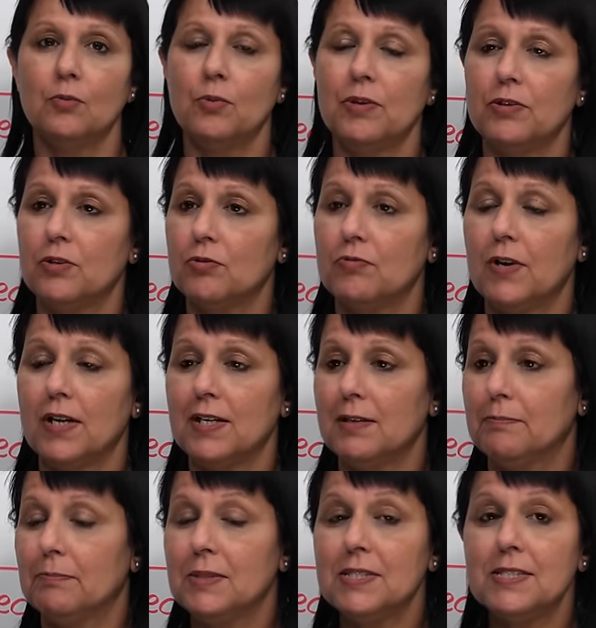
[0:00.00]
whether you're
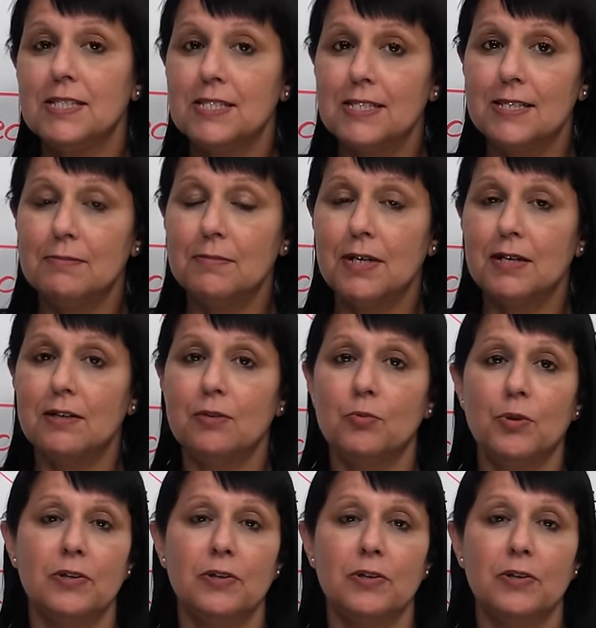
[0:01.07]
writing business email,